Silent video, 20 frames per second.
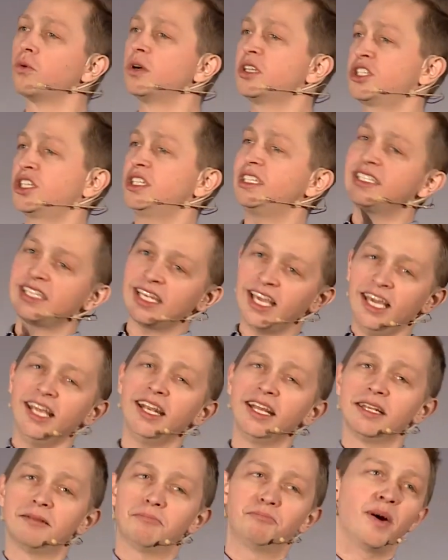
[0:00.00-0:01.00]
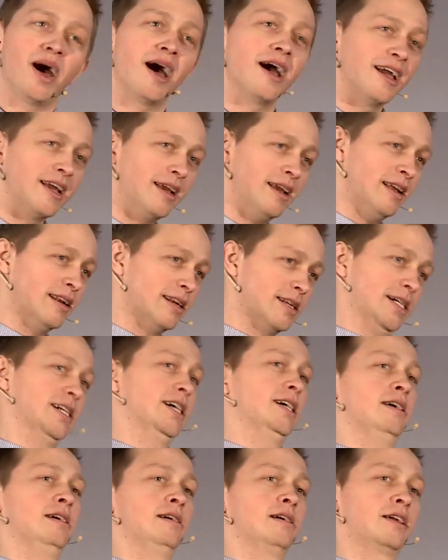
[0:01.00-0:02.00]
which is heated by
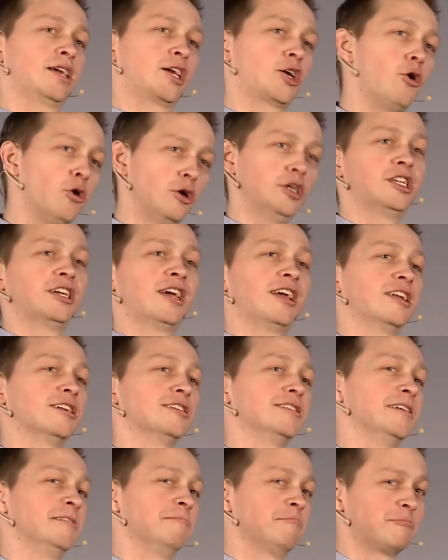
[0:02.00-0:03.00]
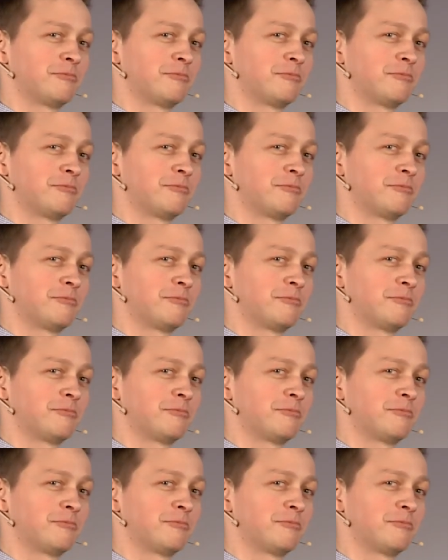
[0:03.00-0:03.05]
the container.